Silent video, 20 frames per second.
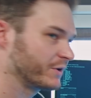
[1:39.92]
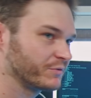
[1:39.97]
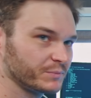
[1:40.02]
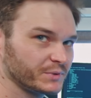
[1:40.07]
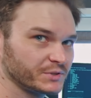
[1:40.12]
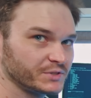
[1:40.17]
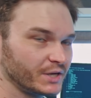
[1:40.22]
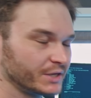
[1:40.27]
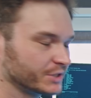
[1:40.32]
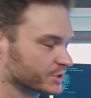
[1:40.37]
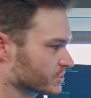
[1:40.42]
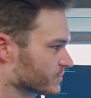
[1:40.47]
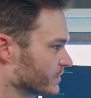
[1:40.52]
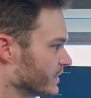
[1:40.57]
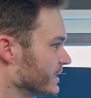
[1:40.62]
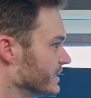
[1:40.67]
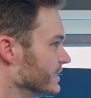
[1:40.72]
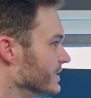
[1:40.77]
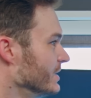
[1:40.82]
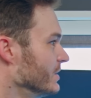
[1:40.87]
from the
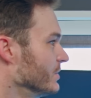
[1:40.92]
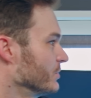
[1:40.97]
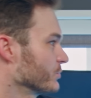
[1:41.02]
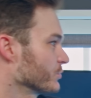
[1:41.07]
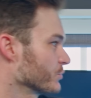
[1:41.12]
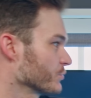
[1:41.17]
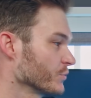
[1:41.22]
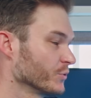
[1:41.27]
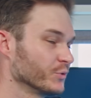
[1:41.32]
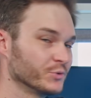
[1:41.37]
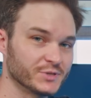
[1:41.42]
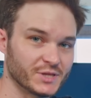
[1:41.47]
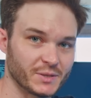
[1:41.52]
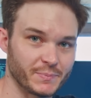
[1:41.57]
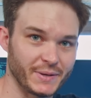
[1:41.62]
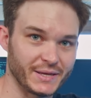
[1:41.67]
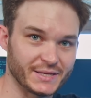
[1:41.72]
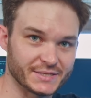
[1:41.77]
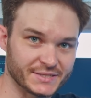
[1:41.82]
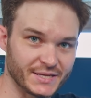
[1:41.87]
touchscreen through to the
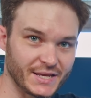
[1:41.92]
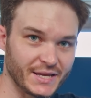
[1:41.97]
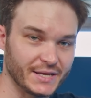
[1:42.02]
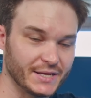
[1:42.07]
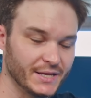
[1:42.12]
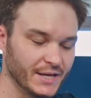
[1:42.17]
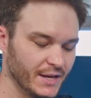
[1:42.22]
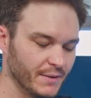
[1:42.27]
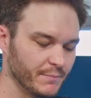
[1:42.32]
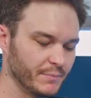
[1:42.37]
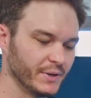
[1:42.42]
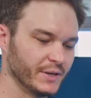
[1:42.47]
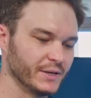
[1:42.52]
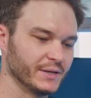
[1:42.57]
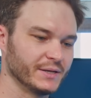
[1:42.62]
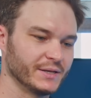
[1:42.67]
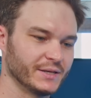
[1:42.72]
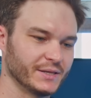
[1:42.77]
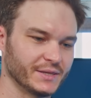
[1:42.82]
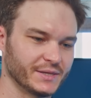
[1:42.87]
PC, but
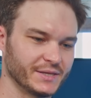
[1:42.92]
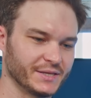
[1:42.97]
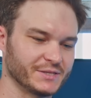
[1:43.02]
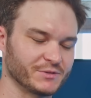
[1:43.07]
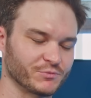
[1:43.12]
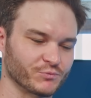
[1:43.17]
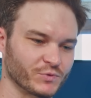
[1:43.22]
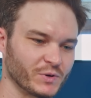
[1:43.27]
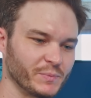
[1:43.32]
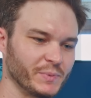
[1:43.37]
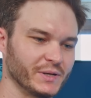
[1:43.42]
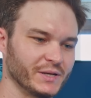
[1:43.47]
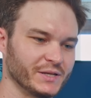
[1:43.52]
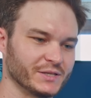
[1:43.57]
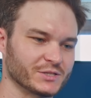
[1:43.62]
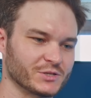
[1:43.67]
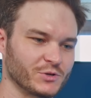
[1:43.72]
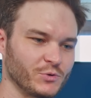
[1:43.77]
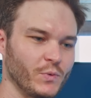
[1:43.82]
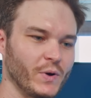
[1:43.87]
this ribbon
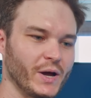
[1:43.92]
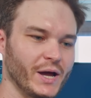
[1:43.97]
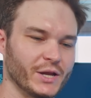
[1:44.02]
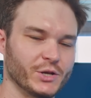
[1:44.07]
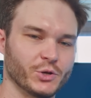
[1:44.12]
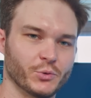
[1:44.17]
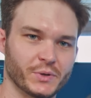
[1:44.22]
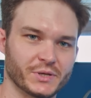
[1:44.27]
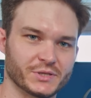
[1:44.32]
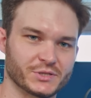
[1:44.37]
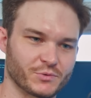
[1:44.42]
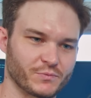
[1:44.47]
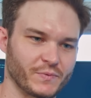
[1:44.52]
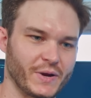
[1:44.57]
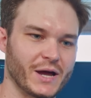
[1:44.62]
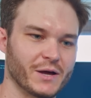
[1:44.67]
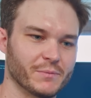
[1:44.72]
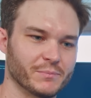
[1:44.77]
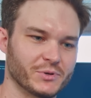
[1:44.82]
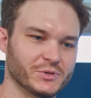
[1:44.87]
is quite annoying to
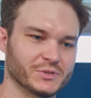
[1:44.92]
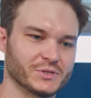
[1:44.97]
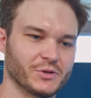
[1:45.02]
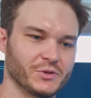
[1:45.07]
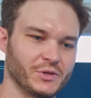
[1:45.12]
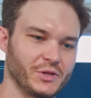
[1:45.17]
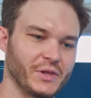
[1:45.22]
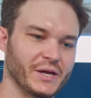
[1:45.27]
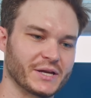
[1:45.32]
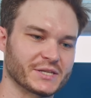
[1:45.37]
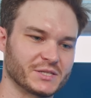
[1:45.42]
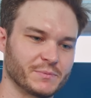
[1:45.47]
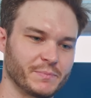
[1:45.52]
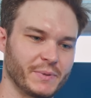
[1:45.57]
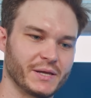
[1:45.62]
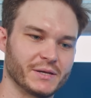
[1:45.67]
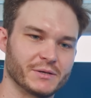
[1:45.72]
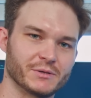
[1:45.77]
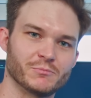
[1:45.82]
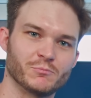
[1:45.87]
route because it only likes to
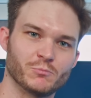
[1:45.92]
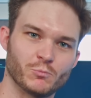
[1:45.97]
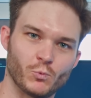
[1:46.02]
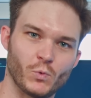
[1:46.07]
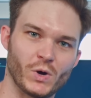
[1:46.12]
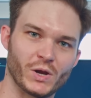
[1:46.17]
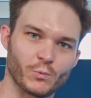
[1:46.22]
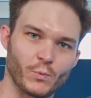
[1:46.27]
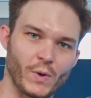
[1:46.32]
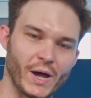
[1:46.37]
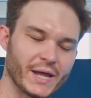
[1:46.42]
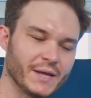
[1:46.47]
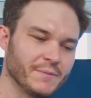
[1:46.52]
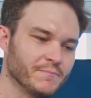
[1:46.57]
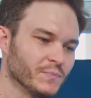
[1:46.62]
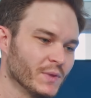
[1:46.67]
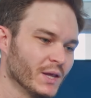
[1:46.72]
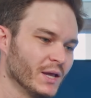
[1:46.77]
bend one way.